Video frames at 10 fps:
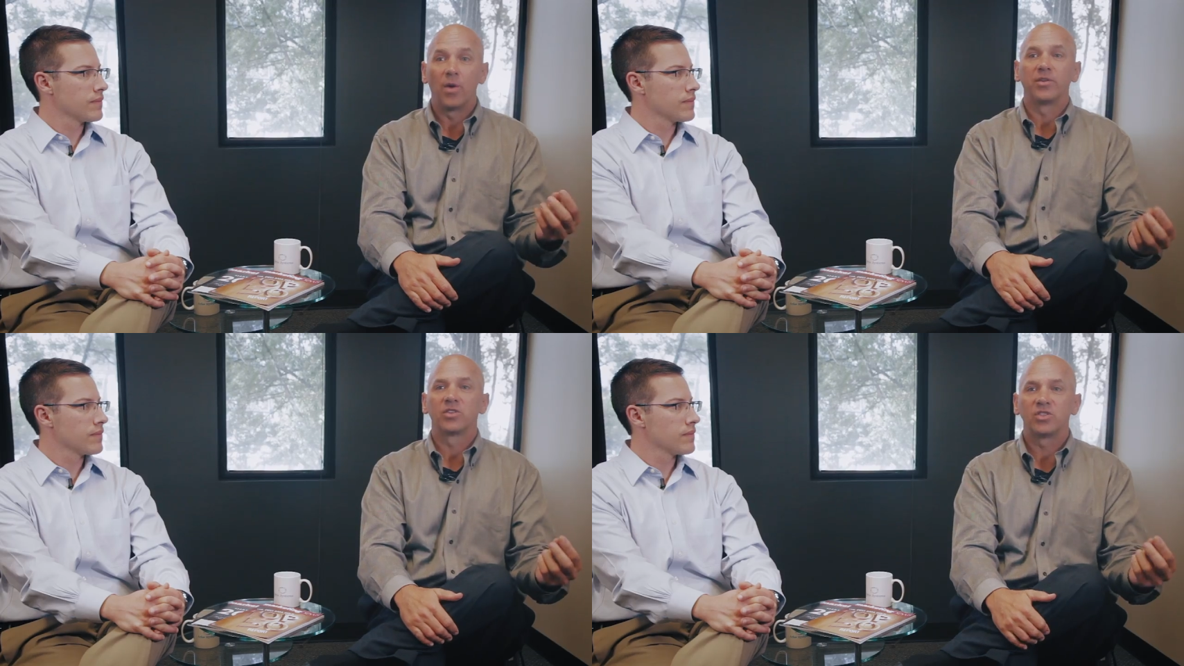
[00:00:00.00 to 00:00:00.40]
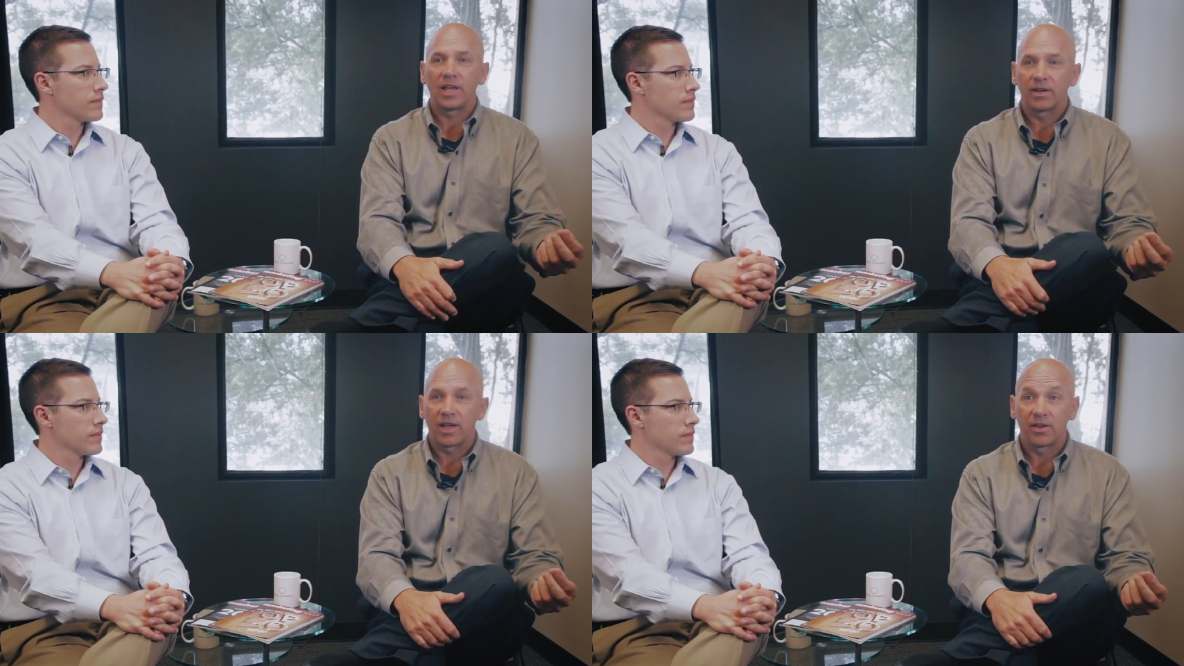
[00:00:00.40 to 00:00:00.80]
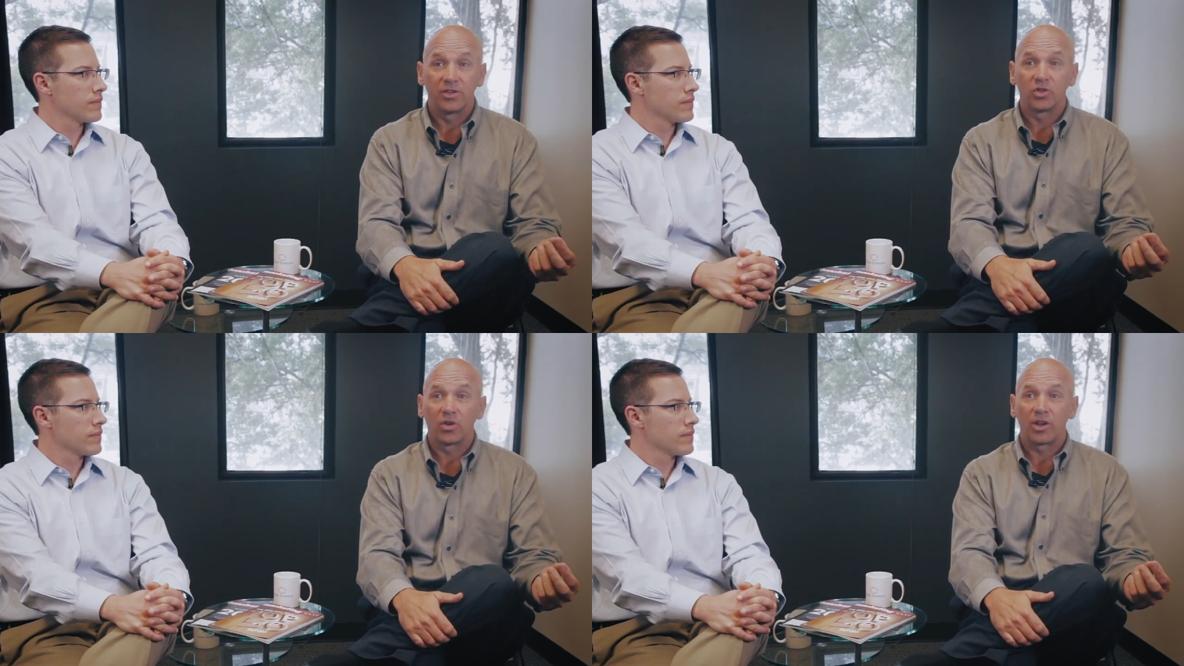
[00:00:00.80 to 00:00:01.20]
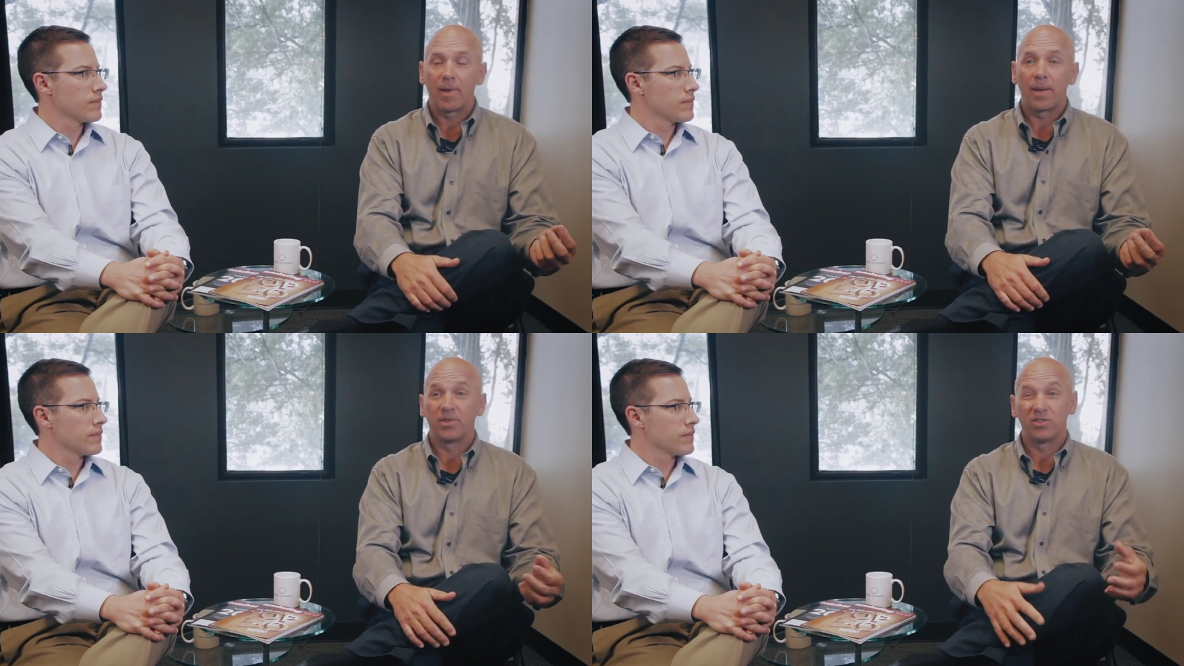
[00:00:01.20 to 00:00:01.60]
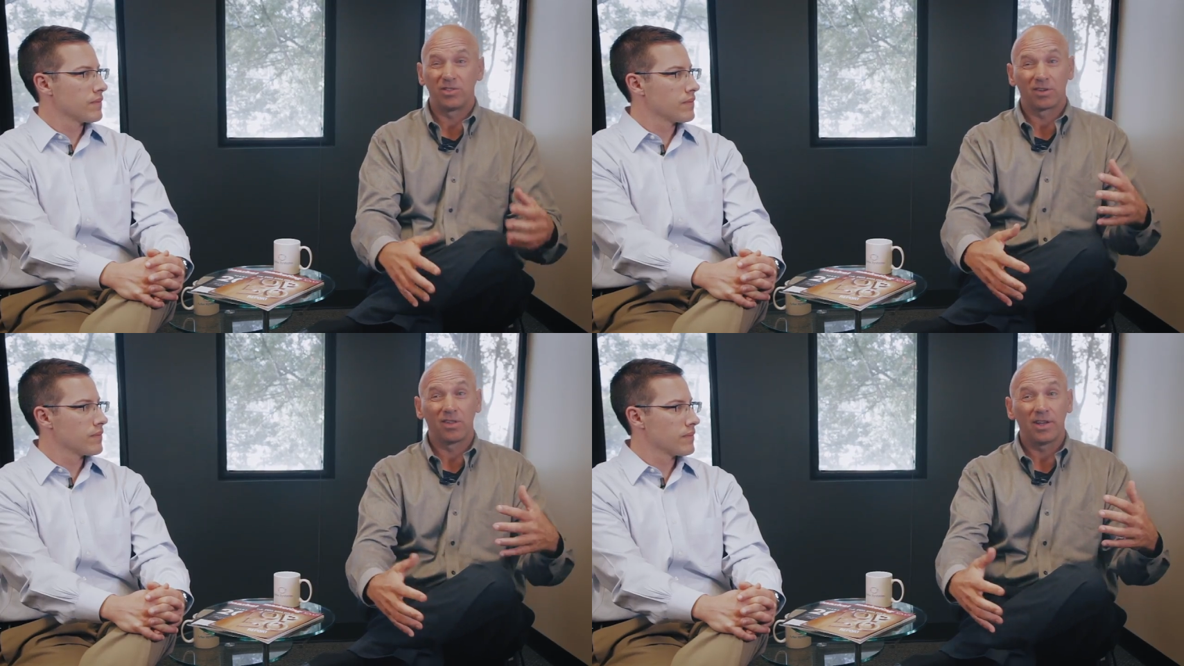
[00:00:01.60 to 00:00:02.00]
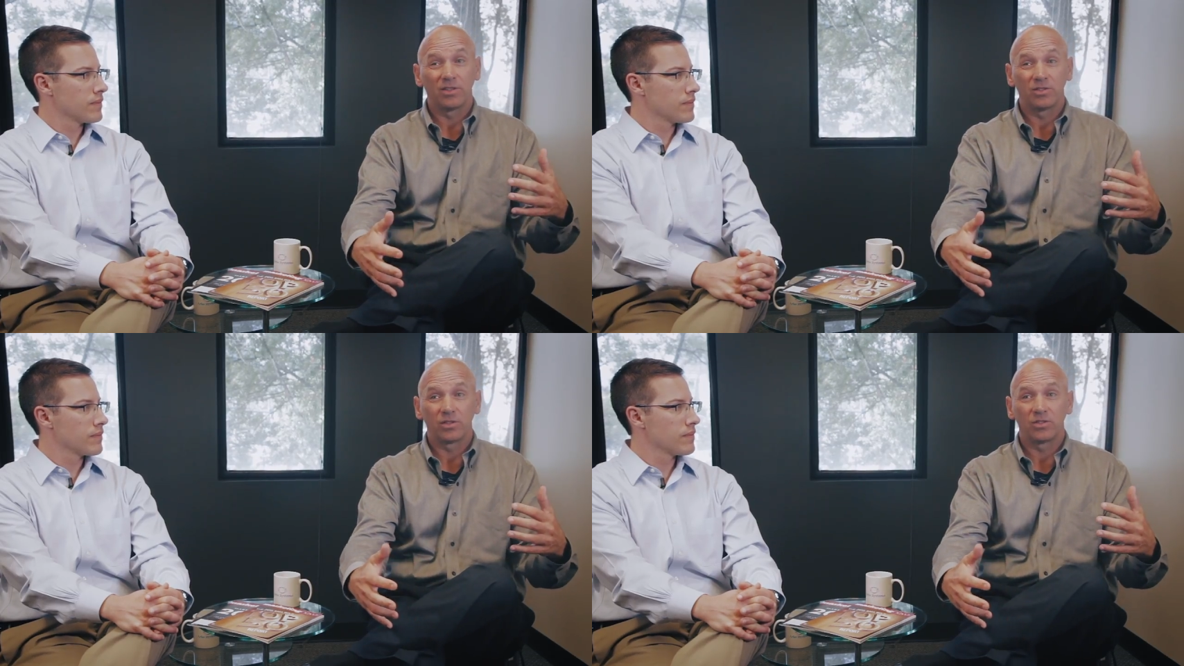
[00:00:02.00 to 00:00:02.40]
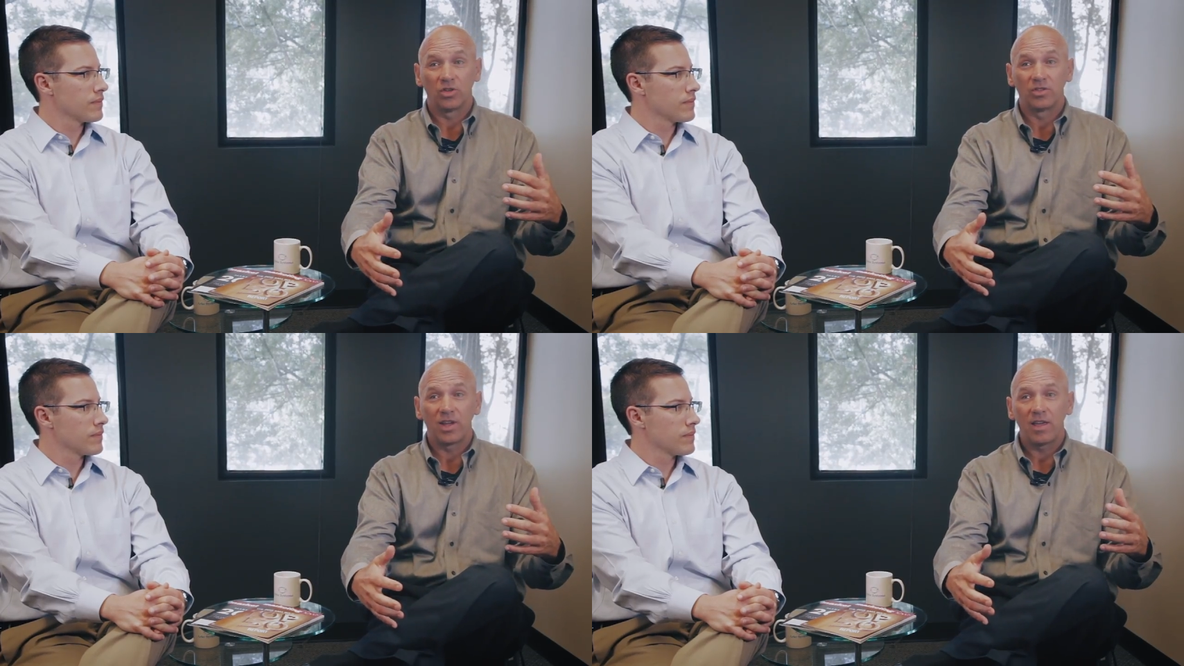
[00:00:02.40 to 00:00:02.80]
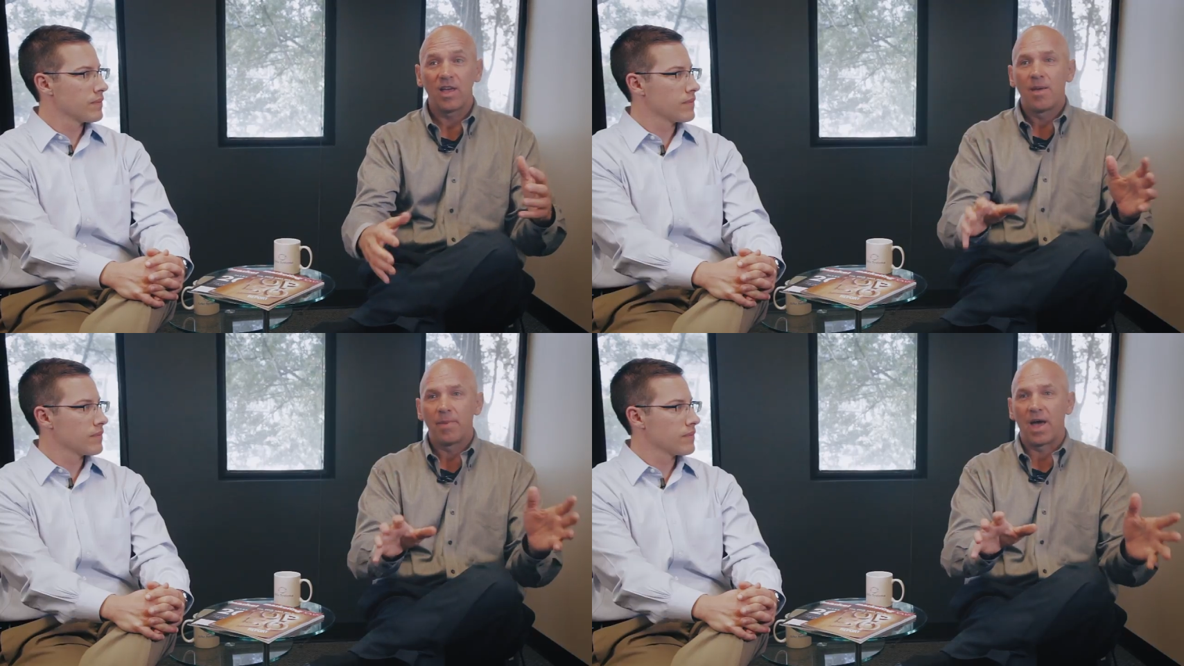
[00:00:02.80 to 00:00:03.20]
Speaker 1: understand kind of the journey map that your clients should take.